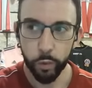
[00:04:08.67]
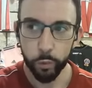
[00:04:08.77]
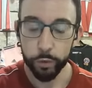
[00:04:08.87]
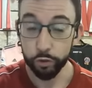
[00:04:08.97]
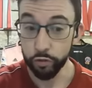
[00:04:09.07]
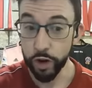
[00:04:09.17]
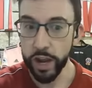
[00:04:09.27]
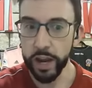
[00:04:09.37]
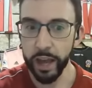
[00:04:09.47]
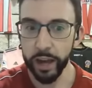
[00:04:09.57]
was
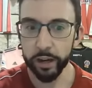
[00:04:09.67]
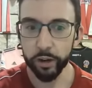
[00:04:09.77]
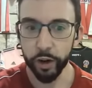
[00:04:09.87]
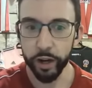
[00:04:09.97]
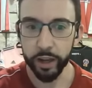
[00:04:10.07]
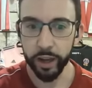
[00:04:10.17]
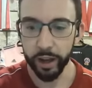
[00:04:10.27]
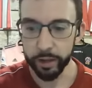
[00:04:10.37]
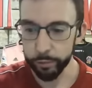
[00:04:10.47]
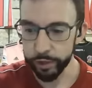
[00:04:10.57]
really angry,
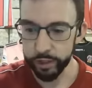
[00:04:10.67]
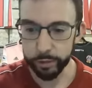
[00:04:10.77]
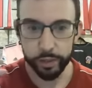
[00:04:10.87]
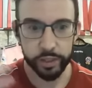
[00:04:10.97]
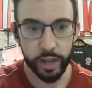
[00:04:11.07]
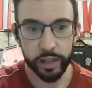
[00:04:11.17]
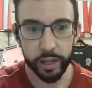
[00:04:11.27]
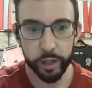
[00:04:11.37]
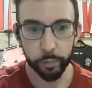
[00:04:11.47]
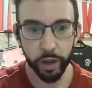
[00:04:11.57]
and he was
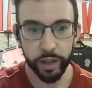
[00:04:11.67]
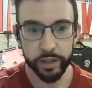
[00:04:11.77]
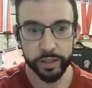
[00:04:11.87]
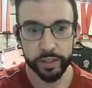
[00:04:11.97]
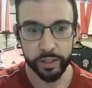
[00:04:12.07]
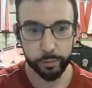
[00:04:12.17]
yelling at the players.